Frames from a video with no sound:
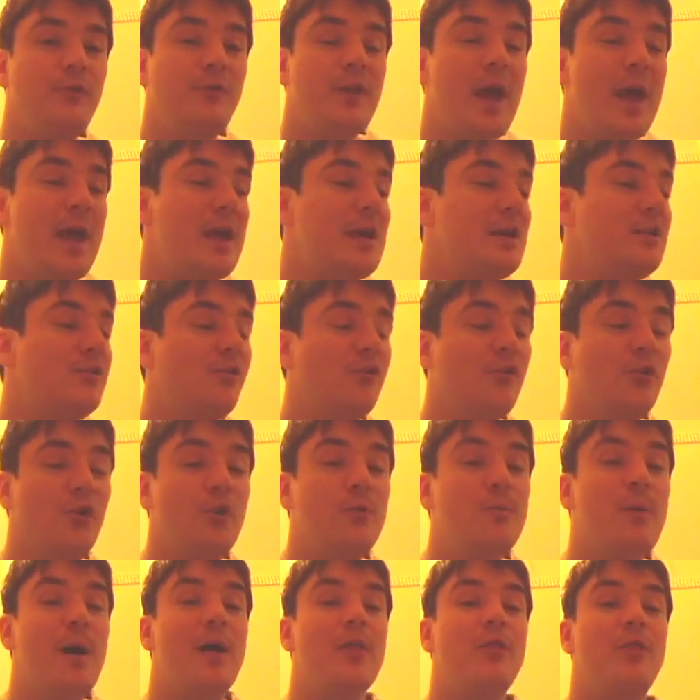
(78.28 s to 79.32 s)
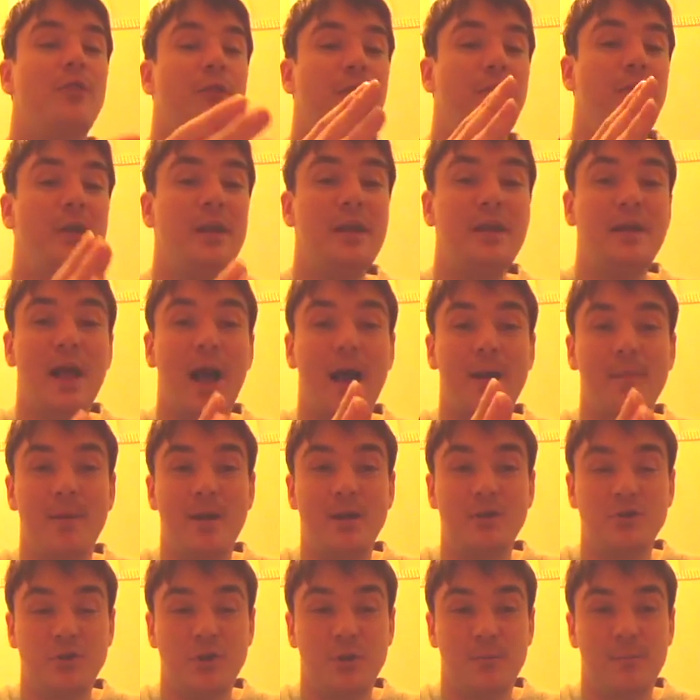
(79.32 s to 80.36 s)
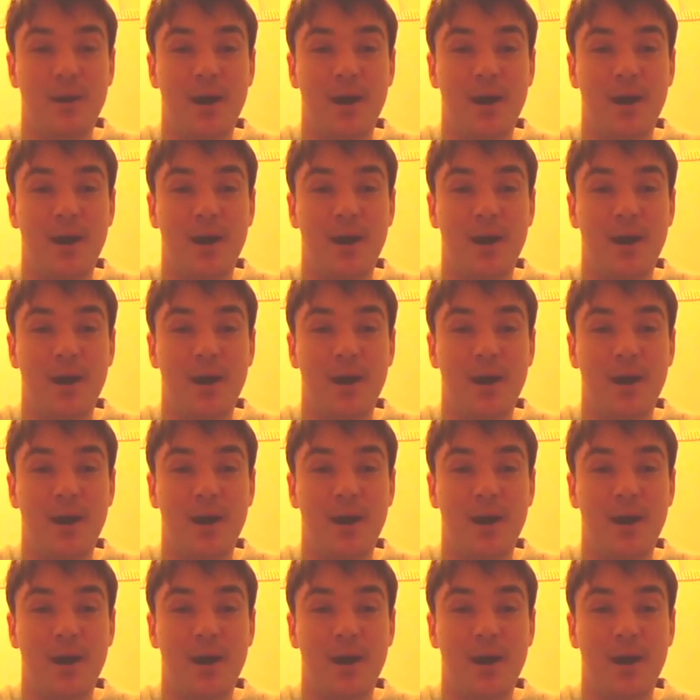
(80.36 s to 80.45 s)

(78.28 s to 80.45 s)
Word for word: today is talk about three-dimensional